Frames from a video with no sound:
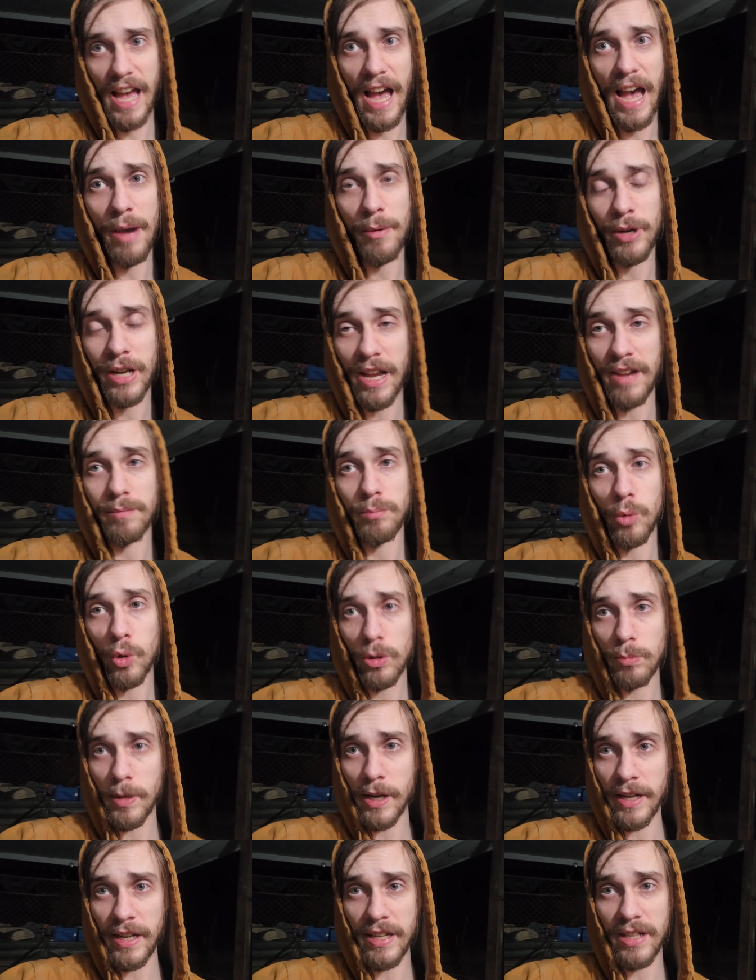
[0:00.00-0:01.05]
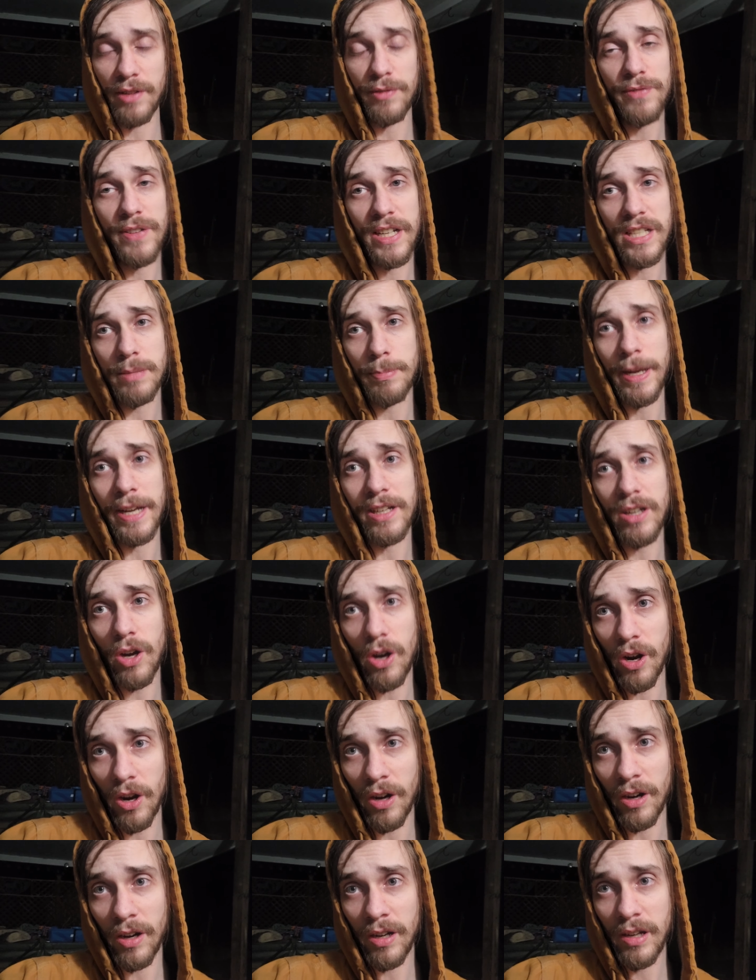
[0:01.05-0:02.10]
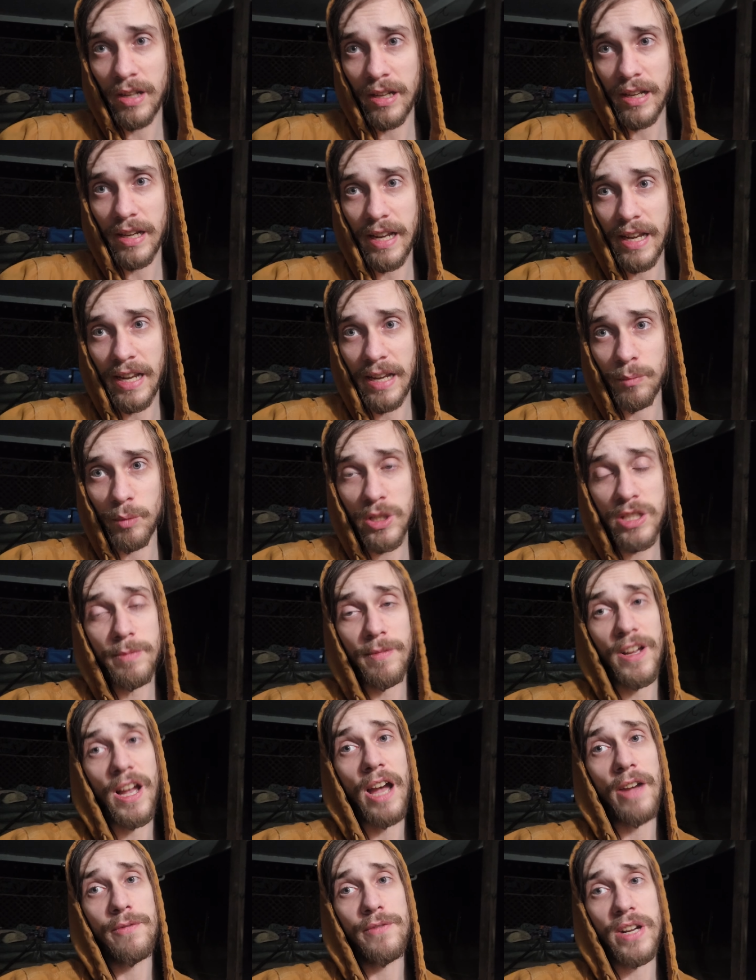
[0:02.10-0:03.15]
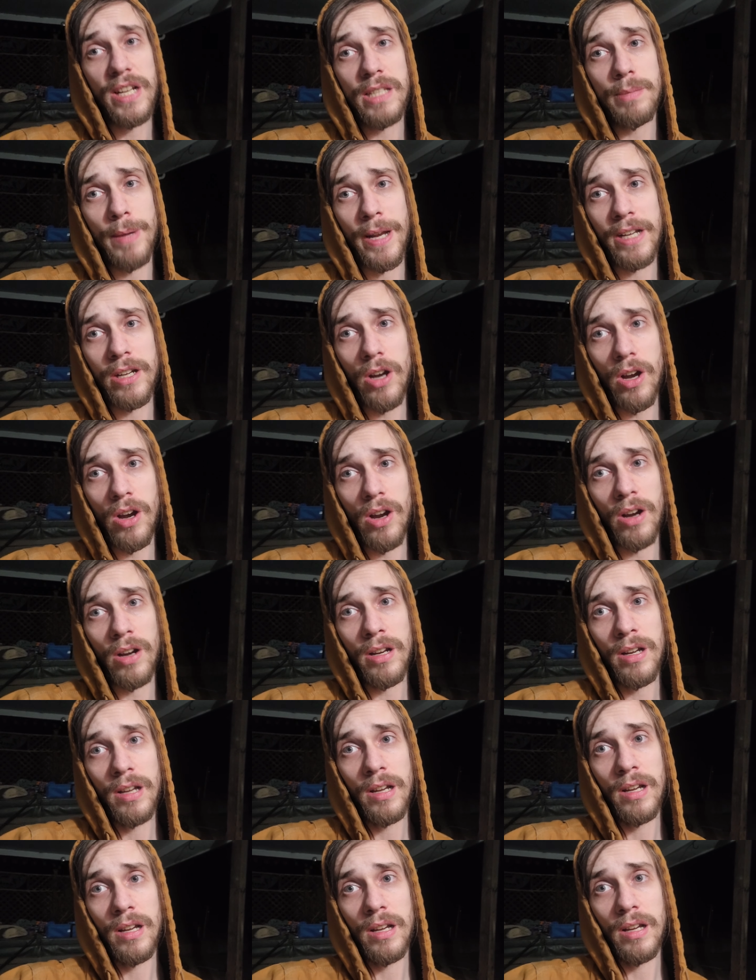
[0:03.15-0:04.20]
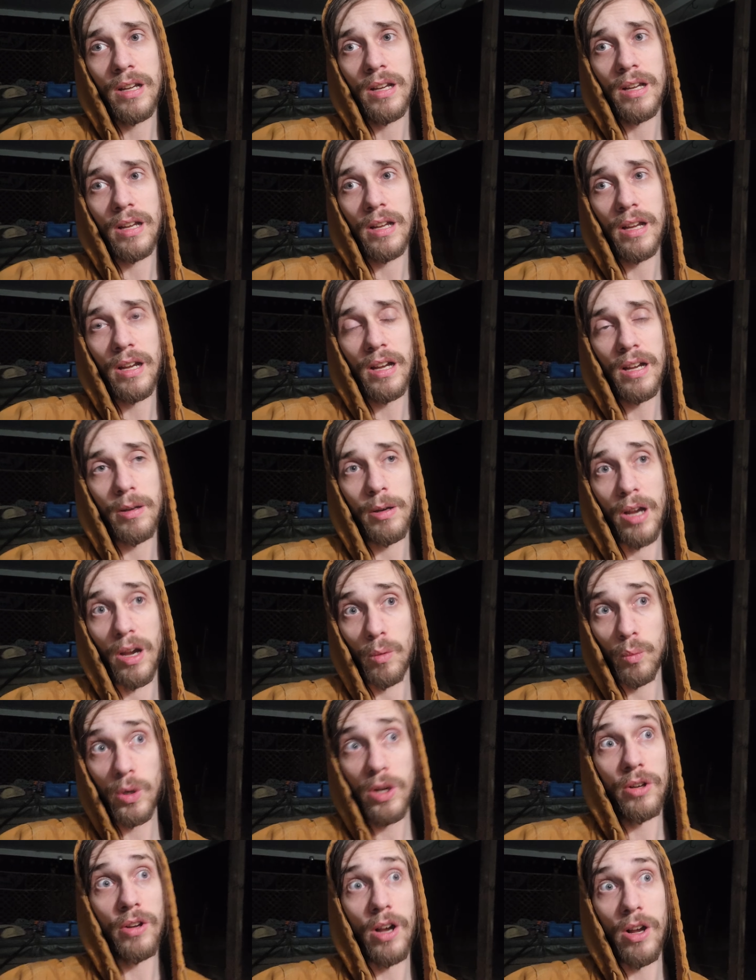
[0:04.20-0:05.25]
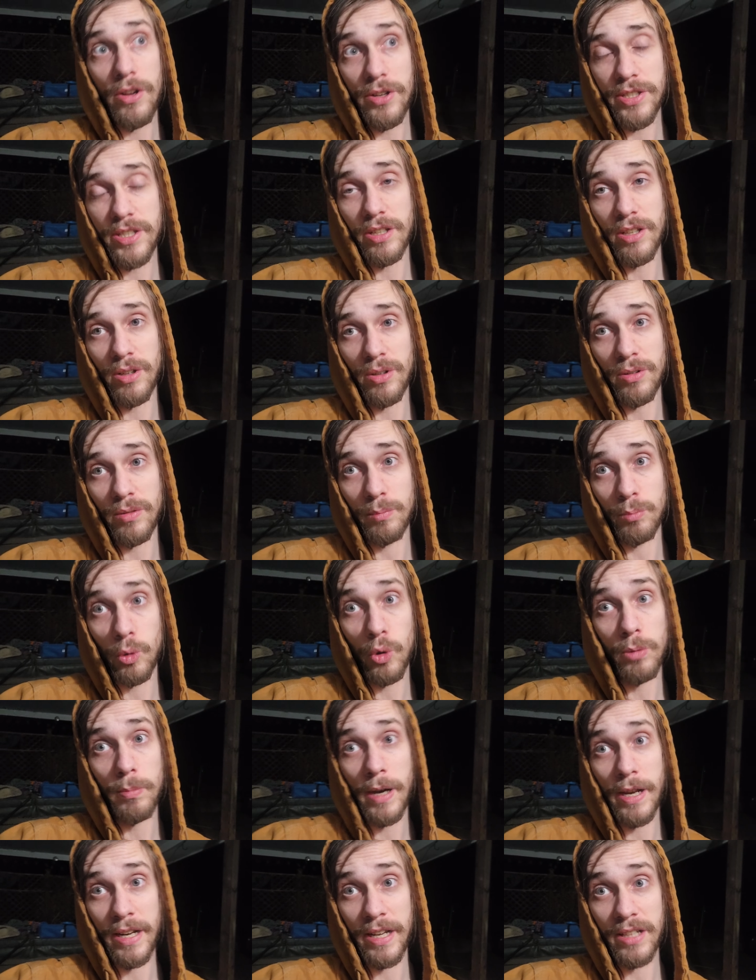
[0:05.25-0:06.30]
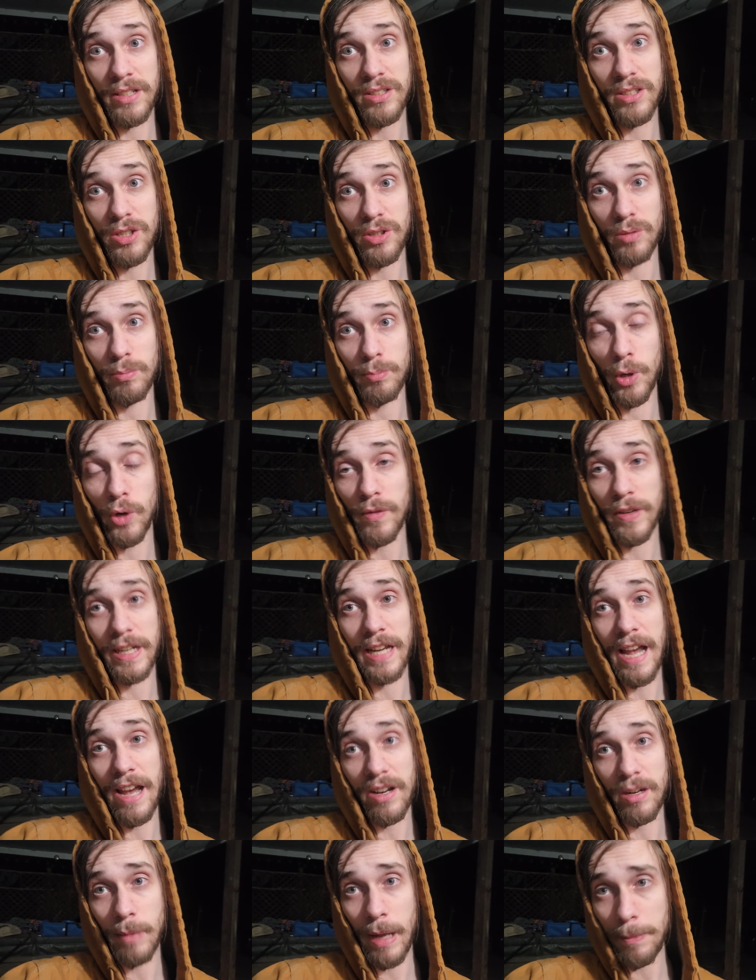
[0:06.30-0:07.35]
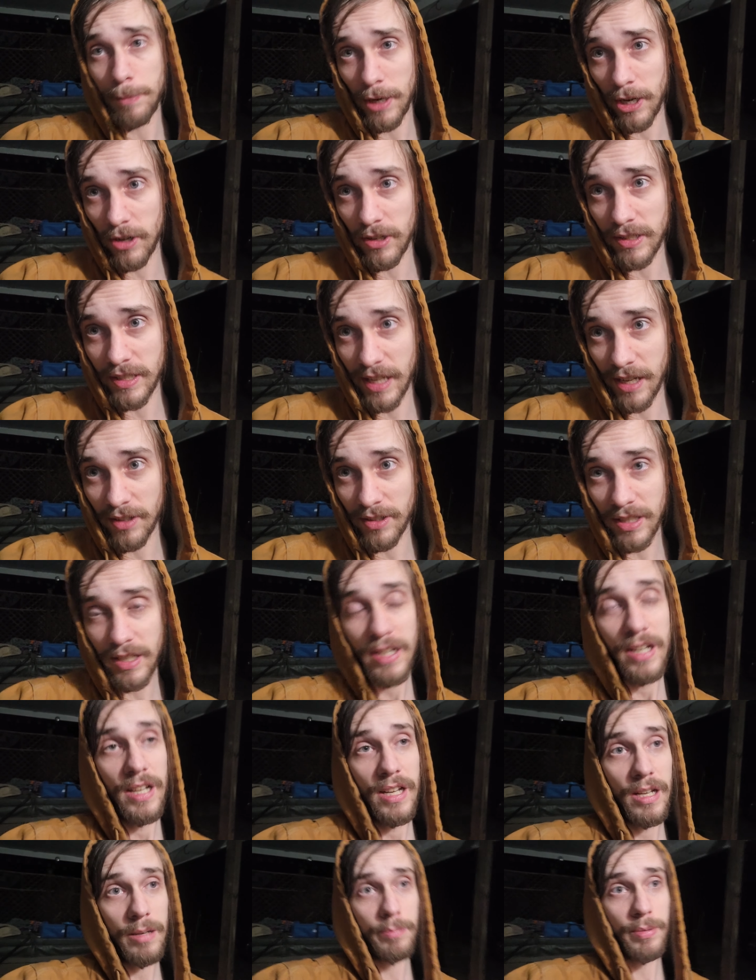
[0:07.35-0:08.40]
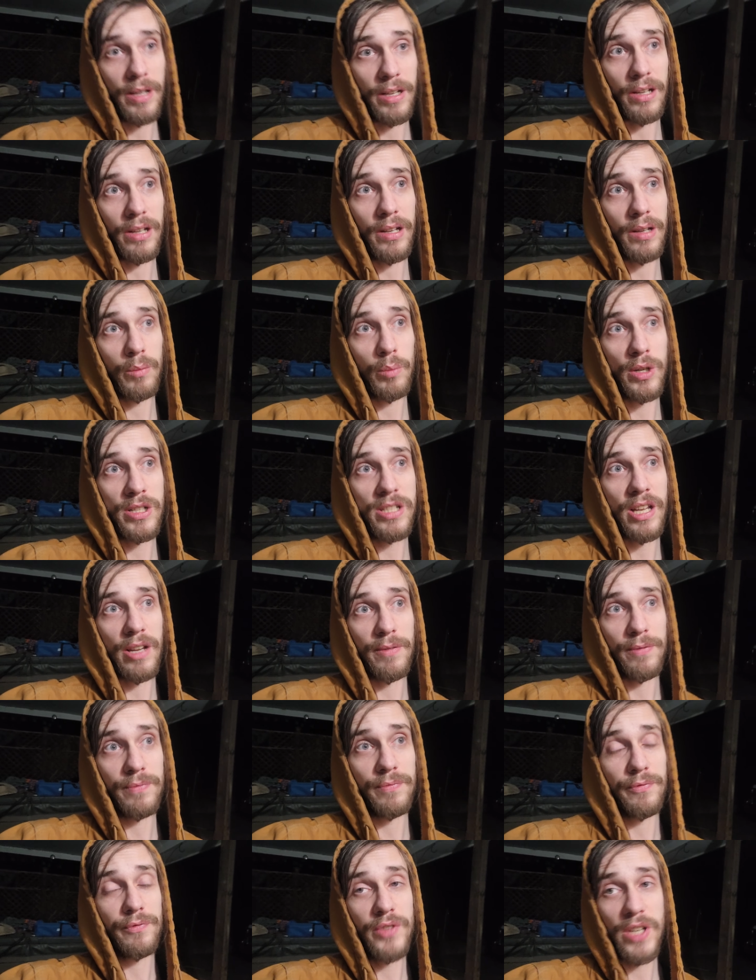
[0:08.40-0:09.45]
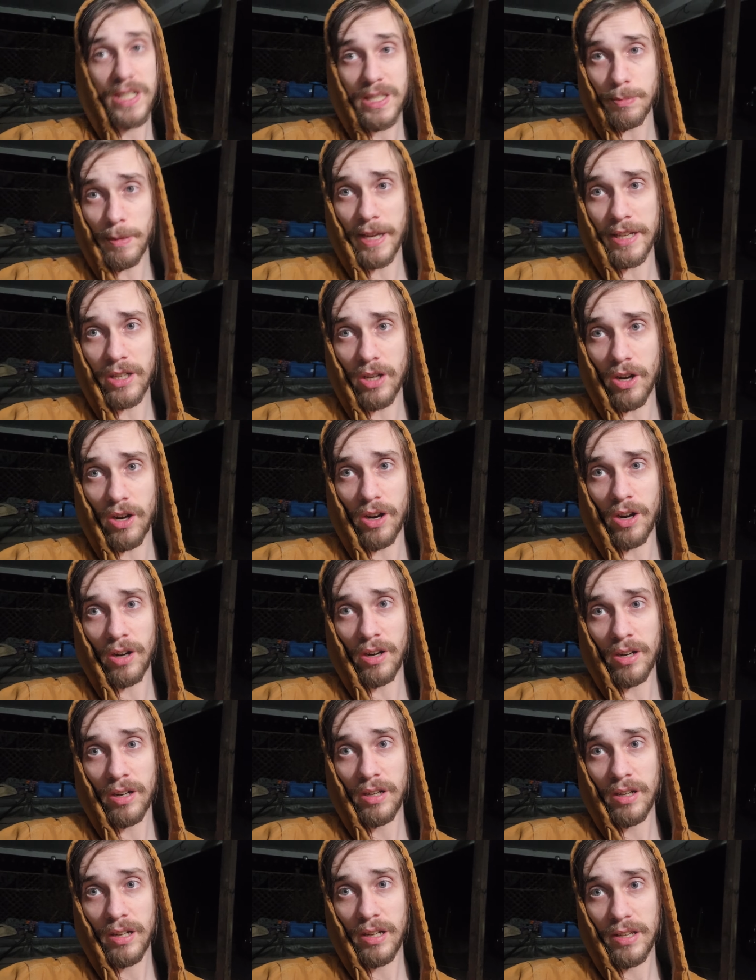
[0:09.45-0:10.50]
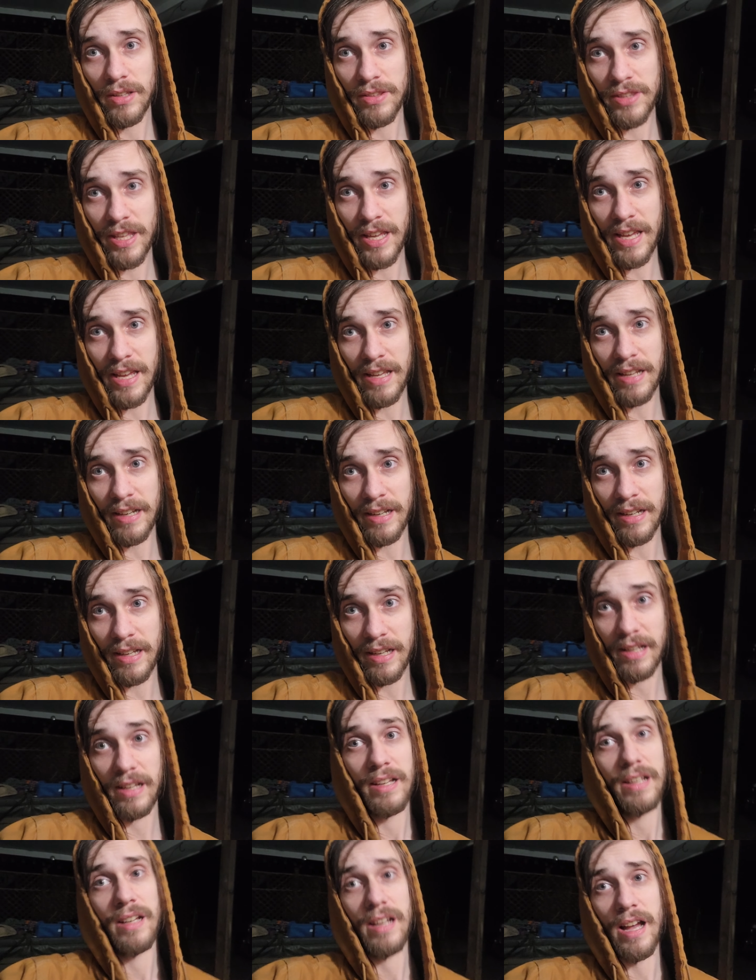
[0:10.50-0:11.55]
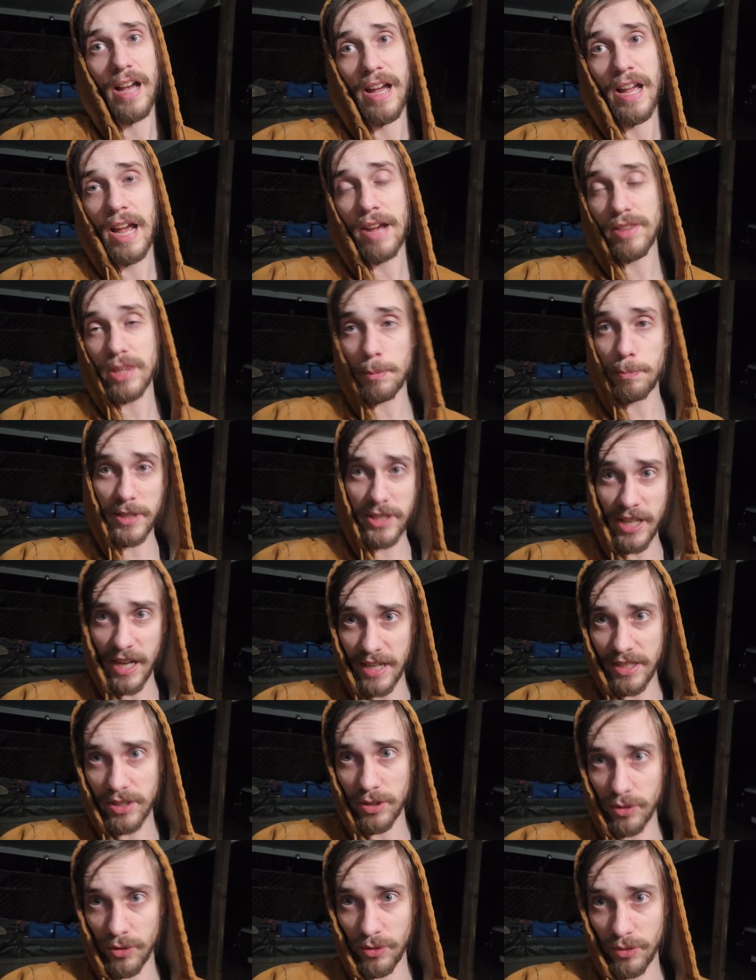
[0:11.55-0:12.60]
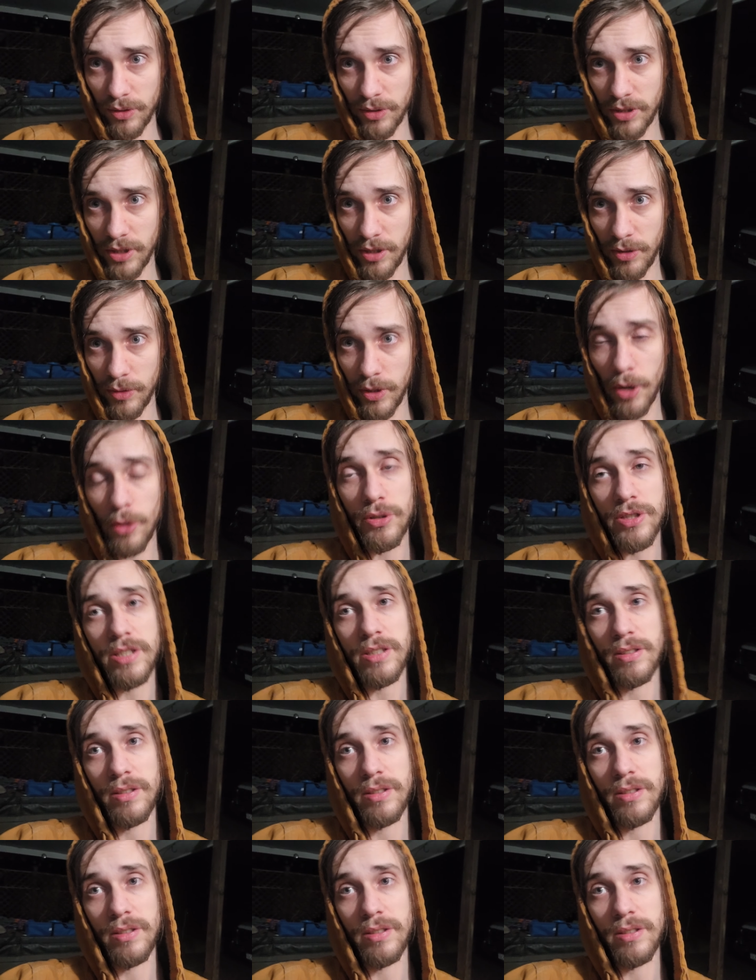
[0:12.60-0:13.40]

I would have more money to fix my car. And once I fixed my car, well, also more money to moving out of my parents' house. But once I fixed my car, then I had the potential to go